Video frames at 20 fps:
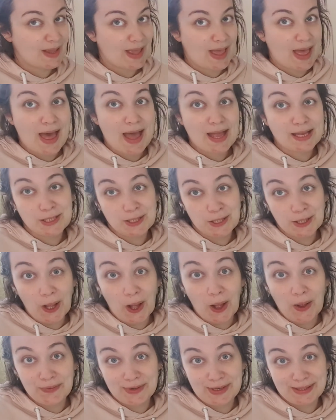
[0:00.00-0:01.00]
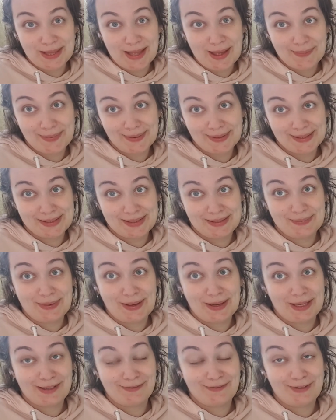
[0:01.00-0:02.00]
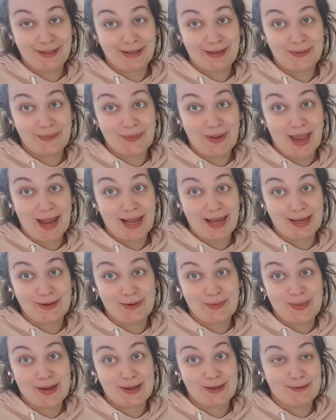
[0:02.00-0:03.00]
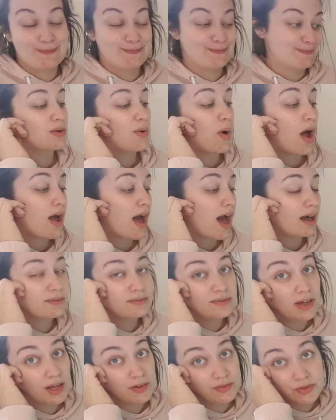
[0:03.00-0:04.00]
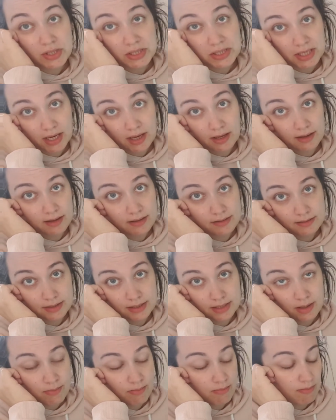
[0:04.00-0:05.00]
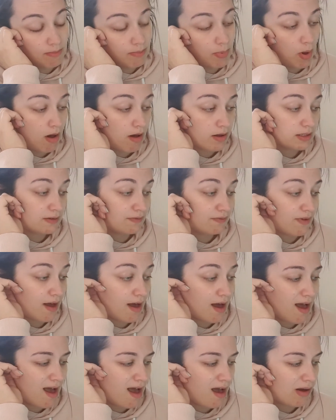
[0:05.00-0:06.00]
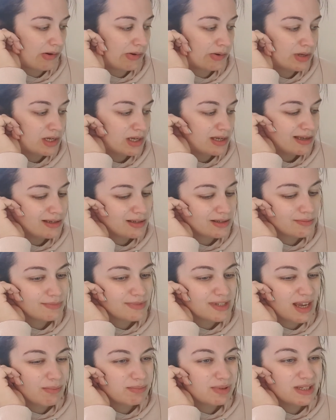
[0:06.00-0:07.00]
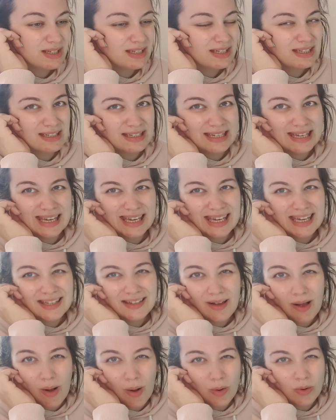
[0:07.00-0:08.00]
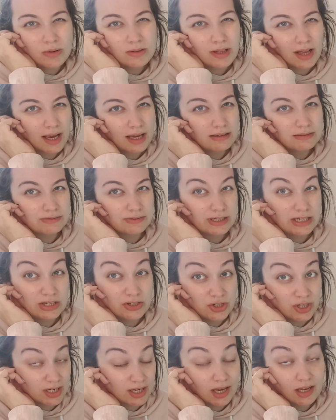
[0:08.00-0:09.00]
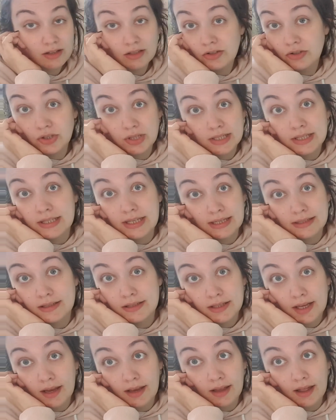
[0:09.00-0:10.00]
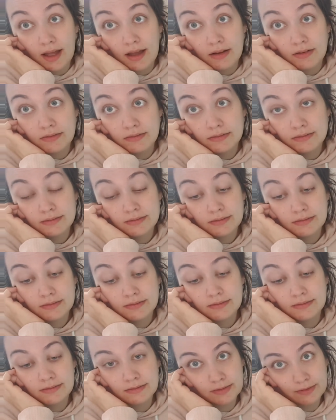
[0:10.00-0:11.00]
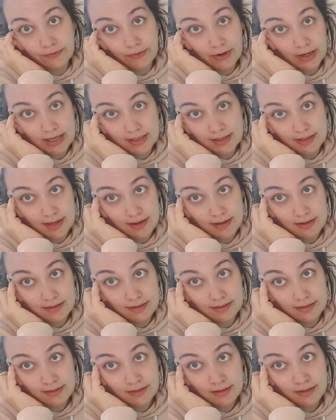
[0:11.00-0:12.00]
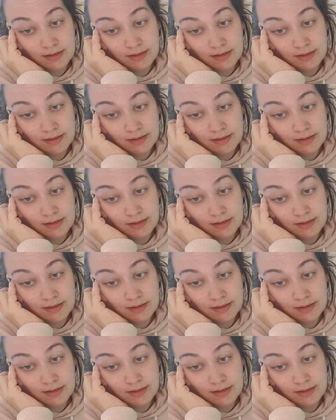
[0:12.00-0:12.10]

I actually can't read that because it might give away a little bit. So I've just taken some parts of that out. Sometimes it doesn't need a whole like rejigging, you just need to take out the phrases